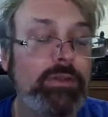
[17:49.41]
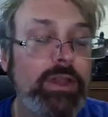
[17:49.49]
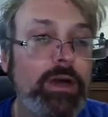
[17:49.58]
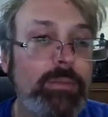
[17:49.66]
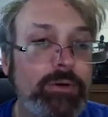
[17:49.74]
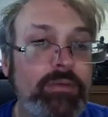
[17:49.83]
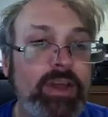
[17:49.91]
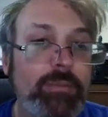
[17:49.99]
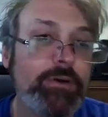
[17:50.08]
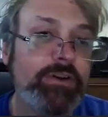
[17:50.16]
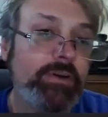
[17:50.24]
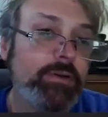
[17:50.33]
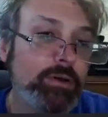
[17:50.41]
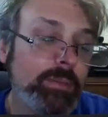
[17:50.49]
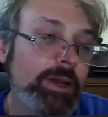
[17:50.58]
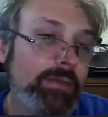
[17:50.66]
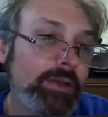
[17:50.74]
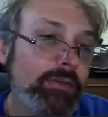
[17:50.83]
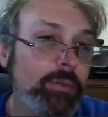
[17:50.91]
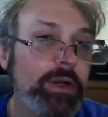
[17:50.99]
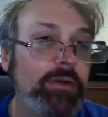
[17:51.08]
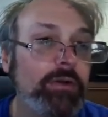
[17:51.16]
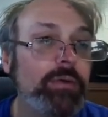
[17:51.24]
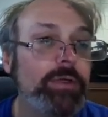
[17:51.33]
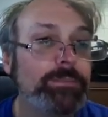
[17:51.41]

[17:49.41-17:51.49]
the output of that particular command, that's a way to do it.